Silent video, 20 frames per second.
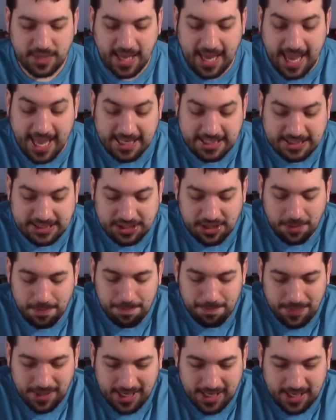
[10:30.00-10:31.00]
ends
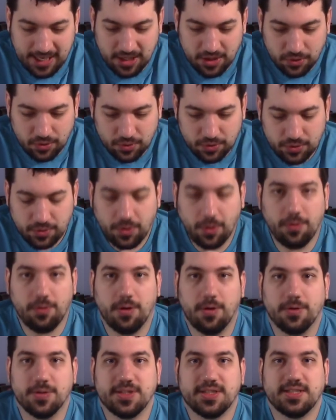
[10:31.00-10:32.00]
up being
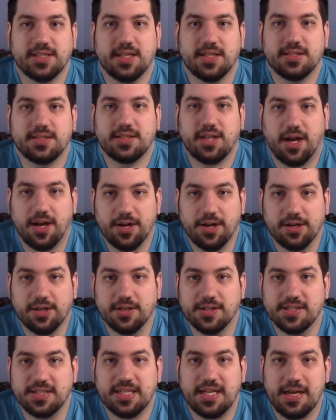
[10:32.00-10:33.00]
Golos
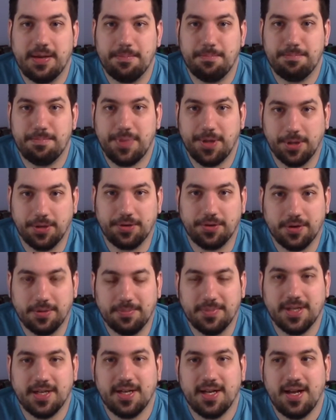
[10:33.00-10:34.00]
Tireless Pilgrim.
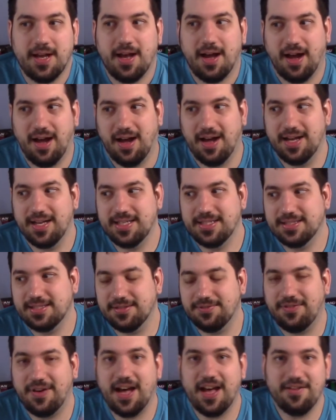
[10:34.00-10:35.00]
He's the
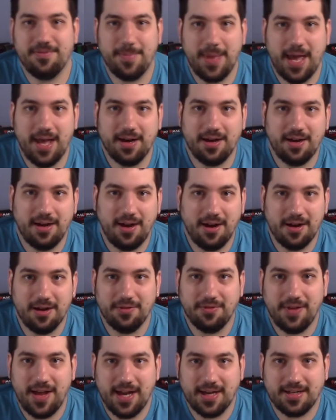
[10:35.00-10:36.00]
5-mana
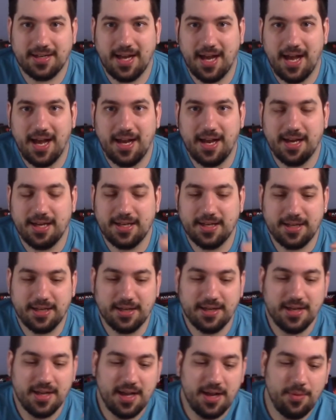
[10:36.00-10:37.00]
artifact guy, and he can,
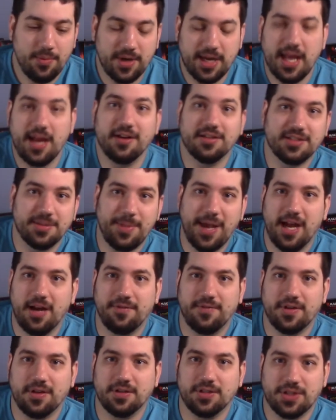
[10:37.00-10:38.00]
when he enters the
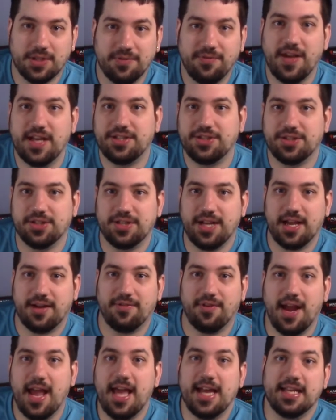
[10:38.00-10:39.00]
battlefield, you can fetch your deck
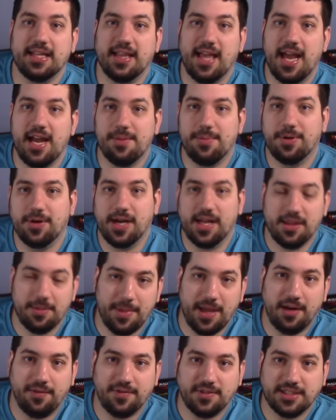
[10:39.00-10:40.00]
for any land to put on the
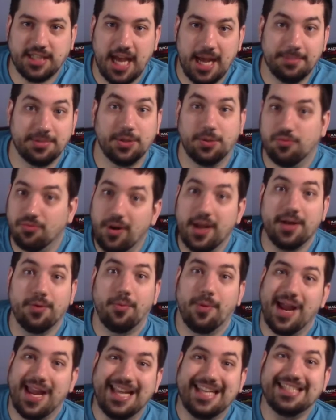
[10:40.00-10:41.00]
battlefield tap. So right
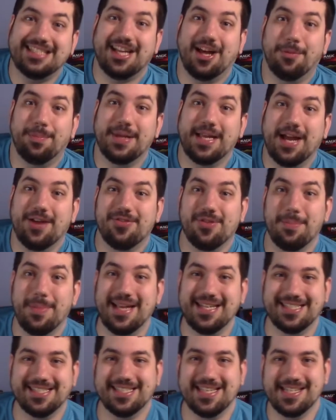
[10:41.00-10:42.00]
away, he's helping out the
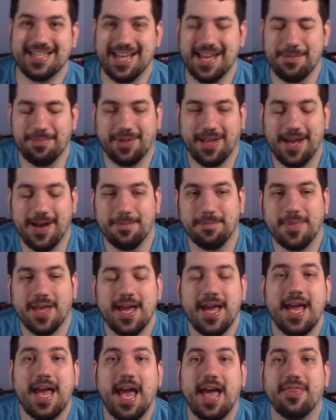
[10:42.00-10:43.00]
Maze's End game plan.
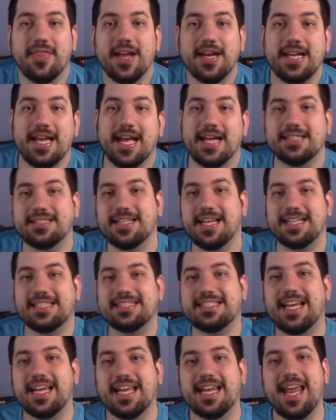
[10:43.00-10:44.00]
And then he has that
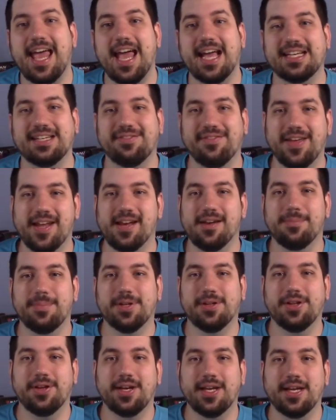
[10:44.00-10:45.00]
second activated
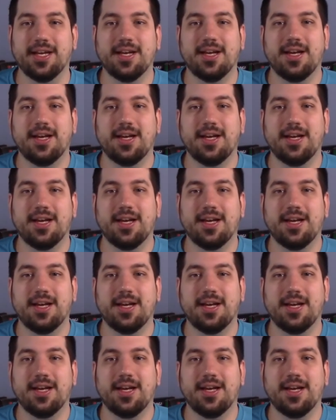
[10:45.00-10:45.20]
ability,